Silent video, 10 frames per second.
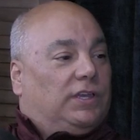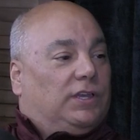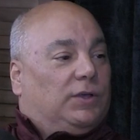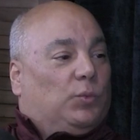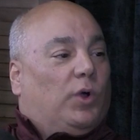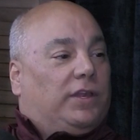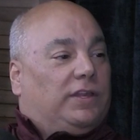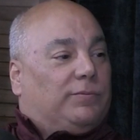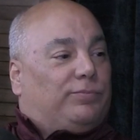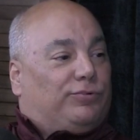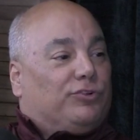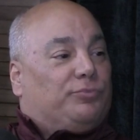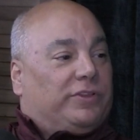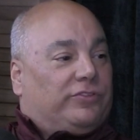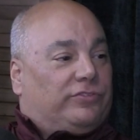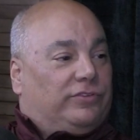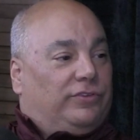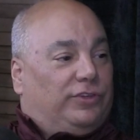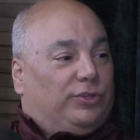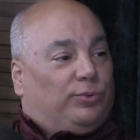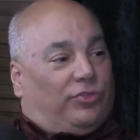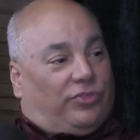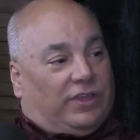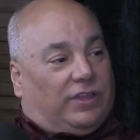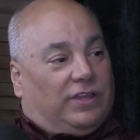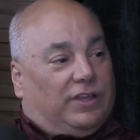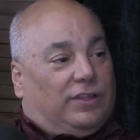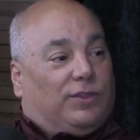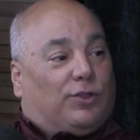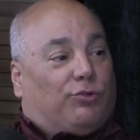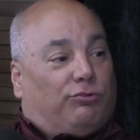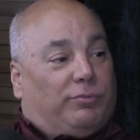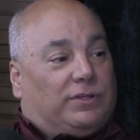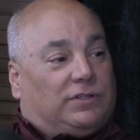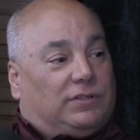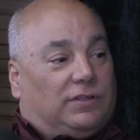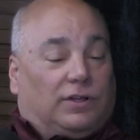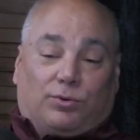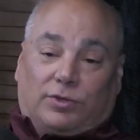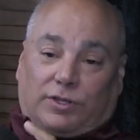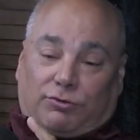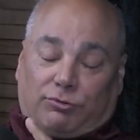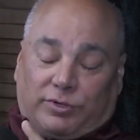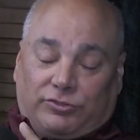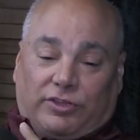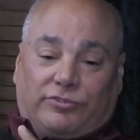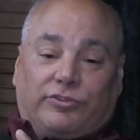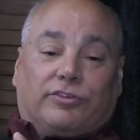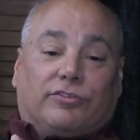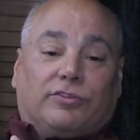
what improvements do you think the criminal, I'll call it the criminal justice system,